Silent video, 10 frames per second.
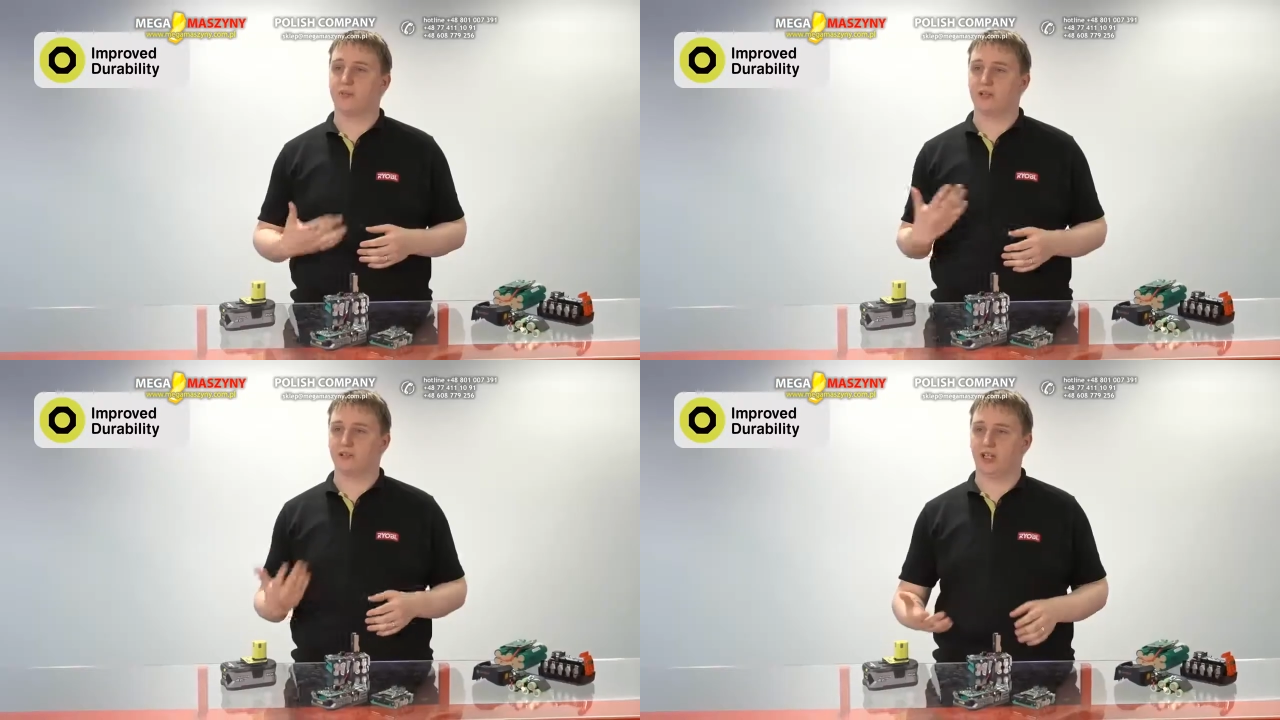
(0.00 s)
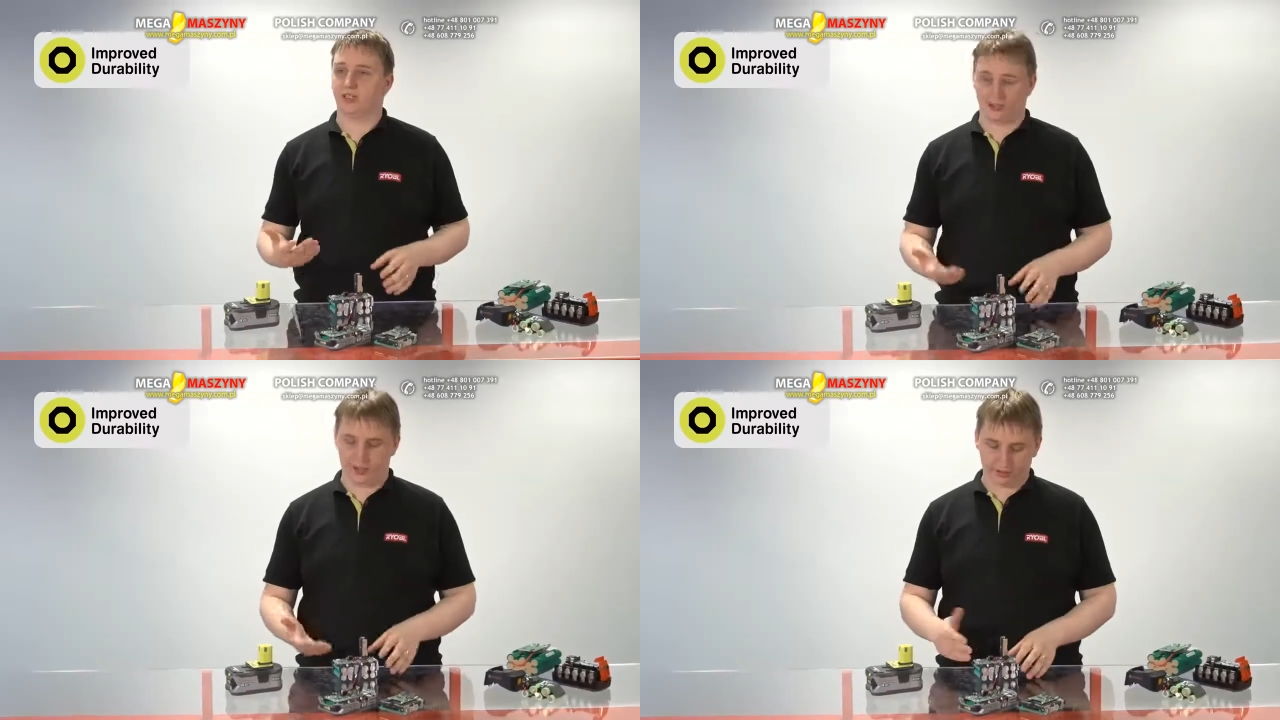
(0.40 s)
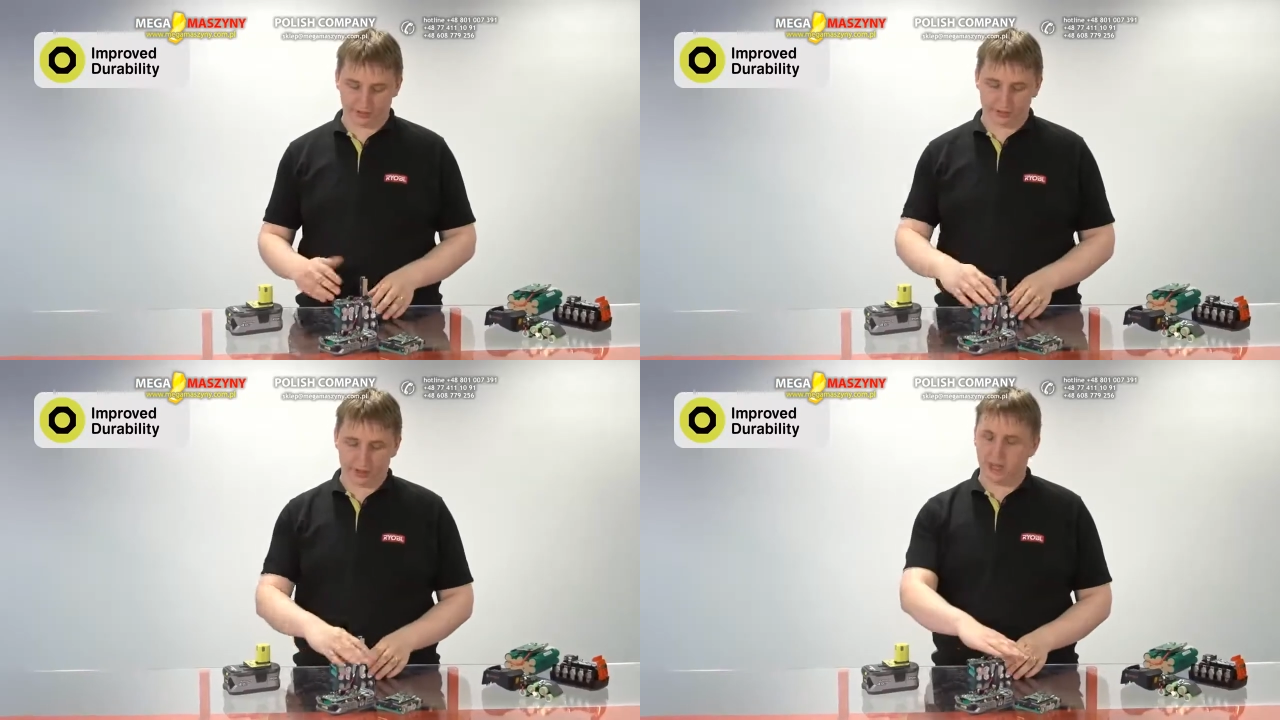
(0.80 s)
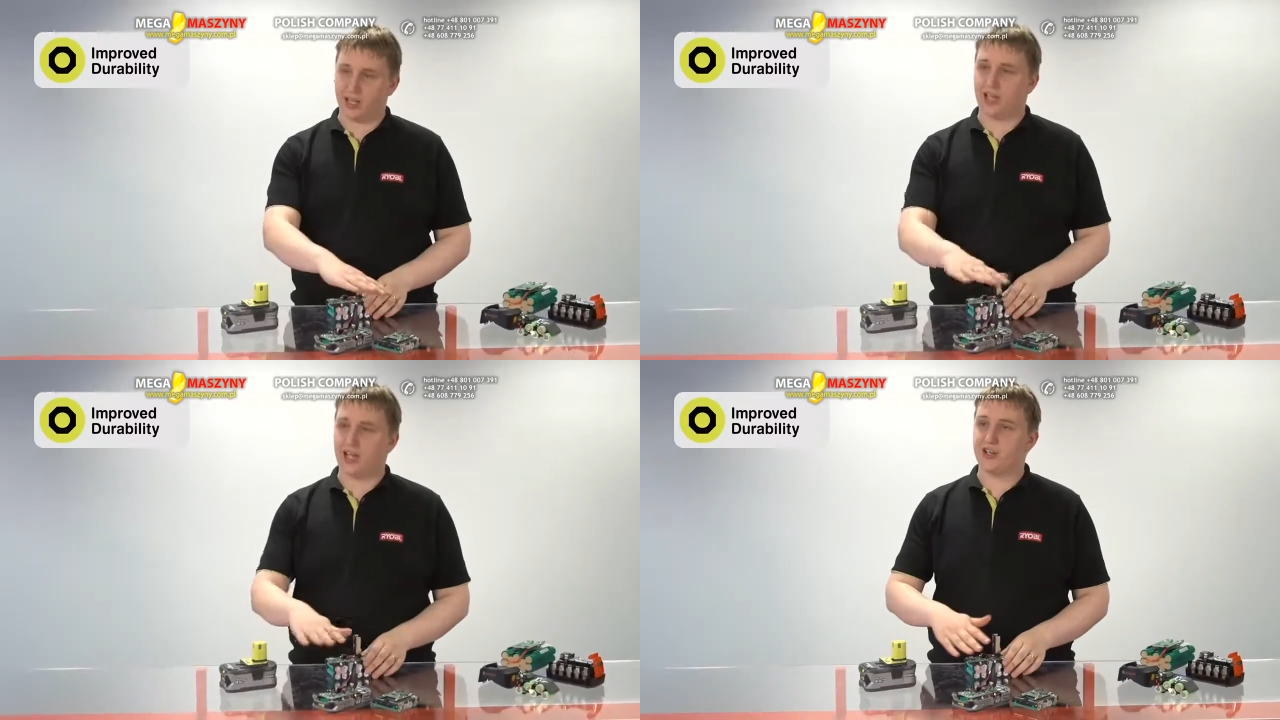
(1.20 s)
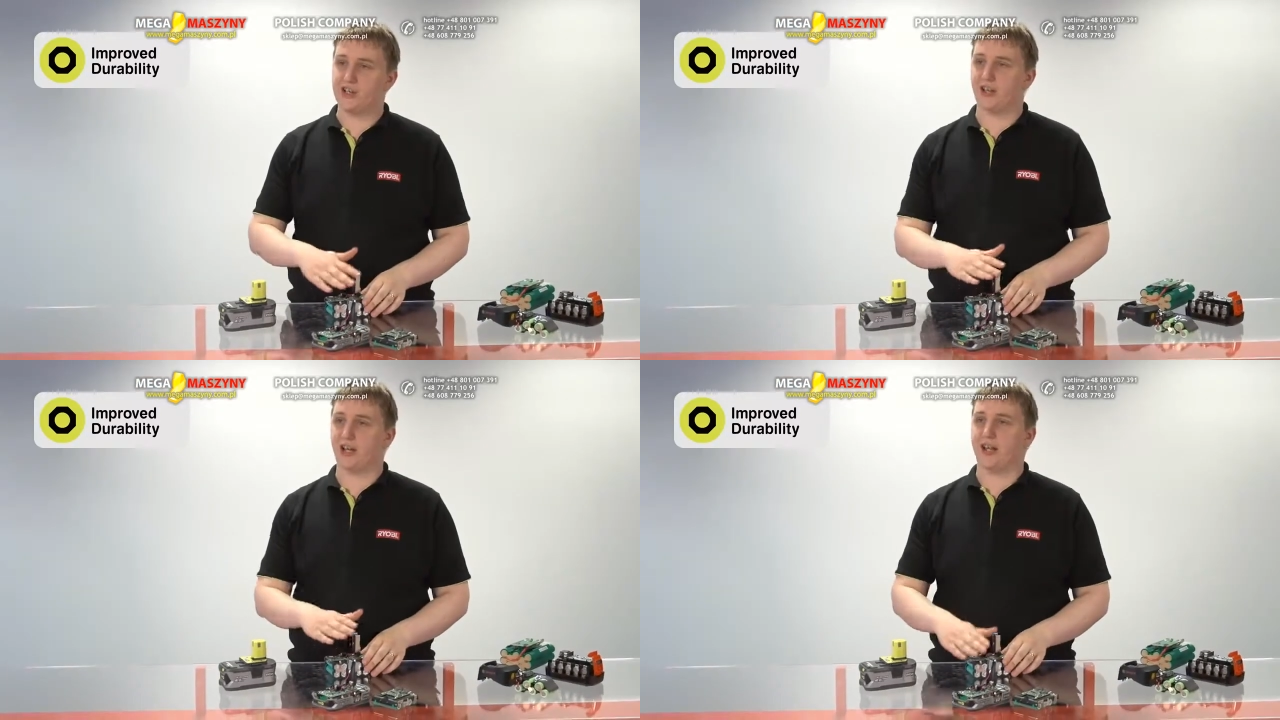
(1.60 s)
amount of electronics in
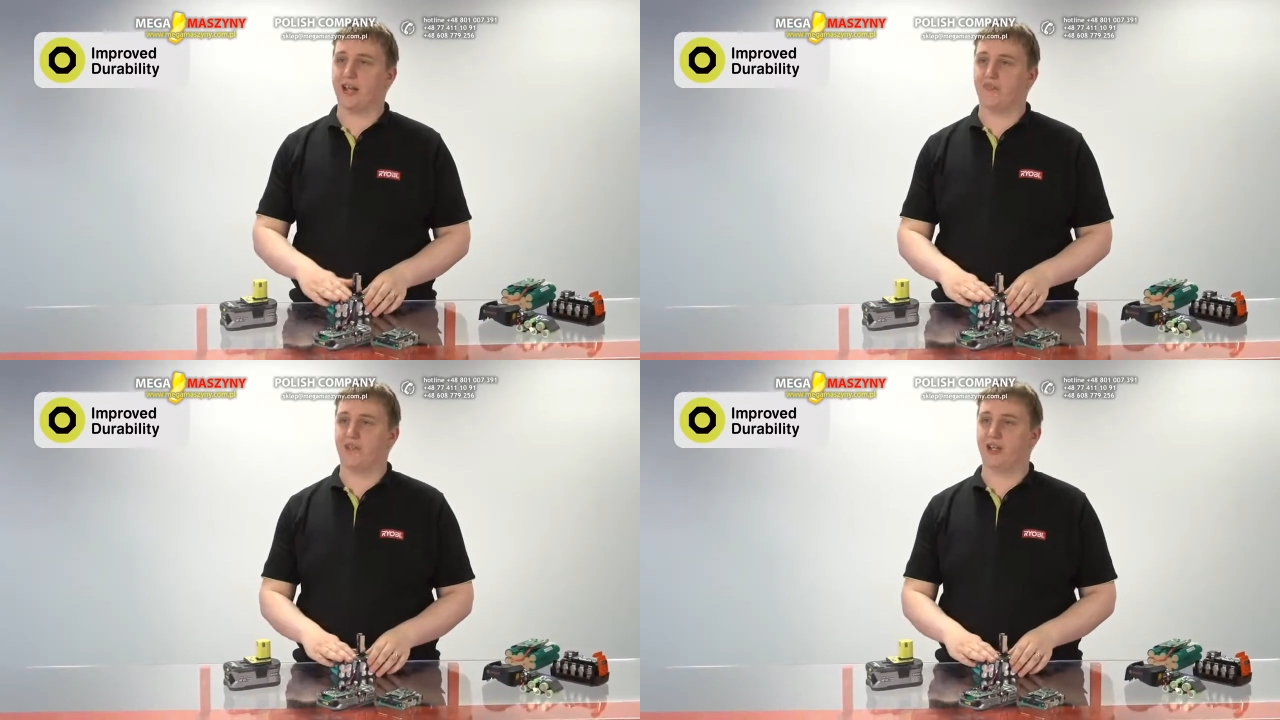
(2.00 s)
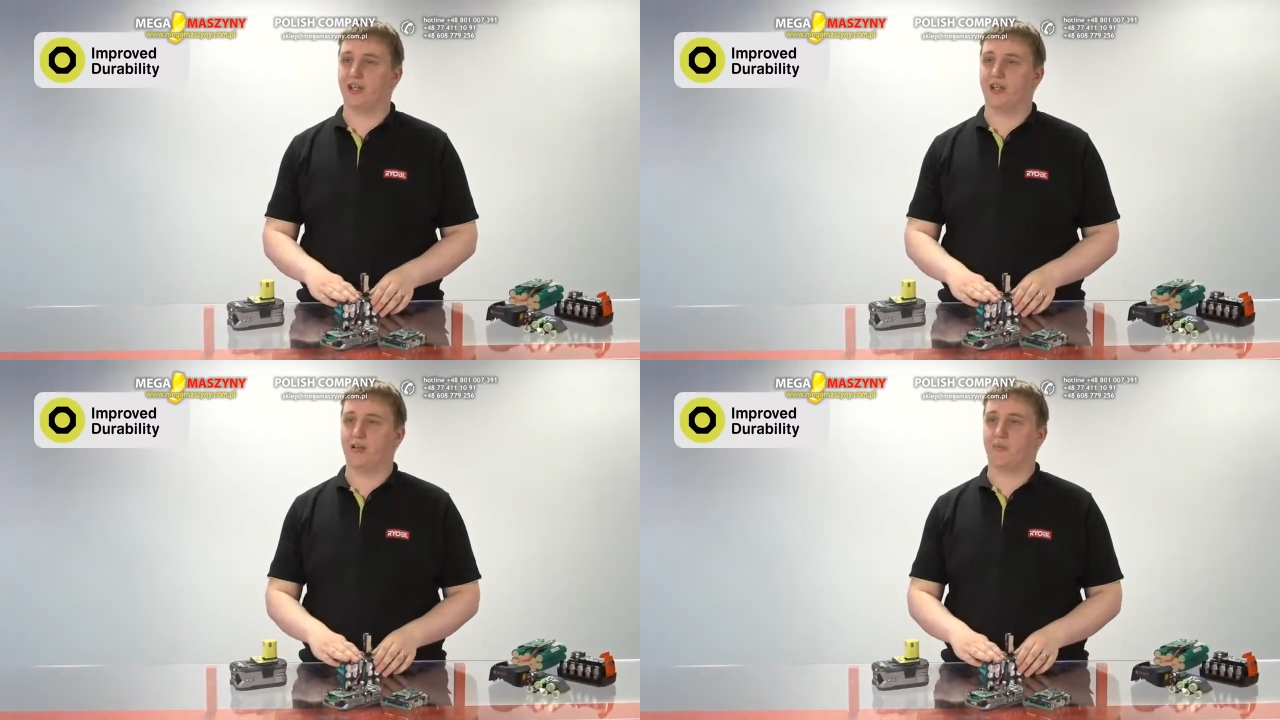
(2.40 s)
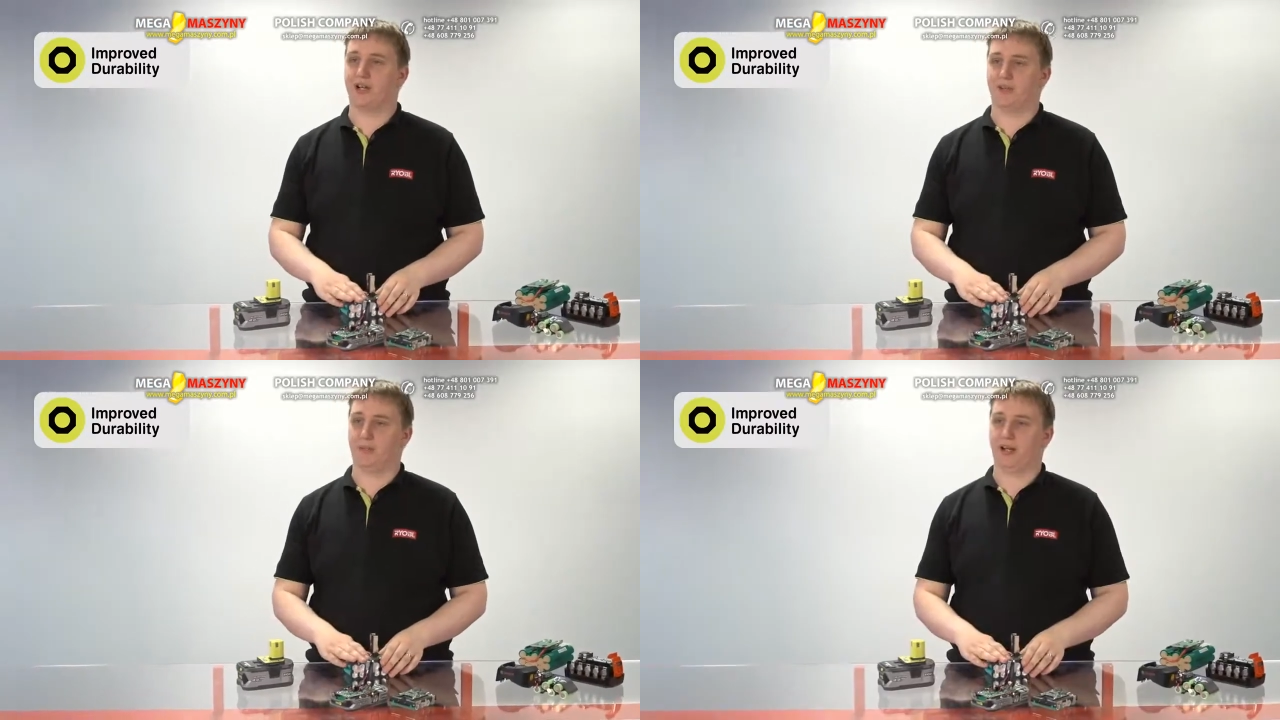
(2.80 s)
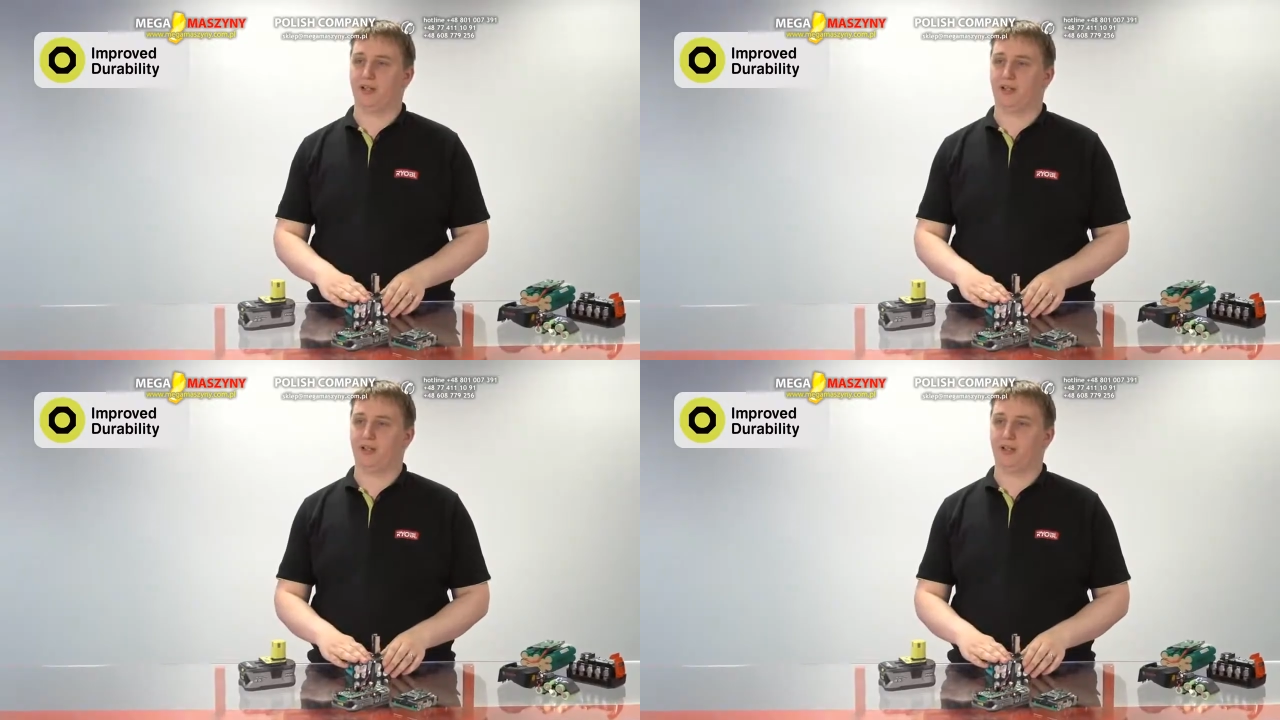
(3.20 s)
each and every battery pack.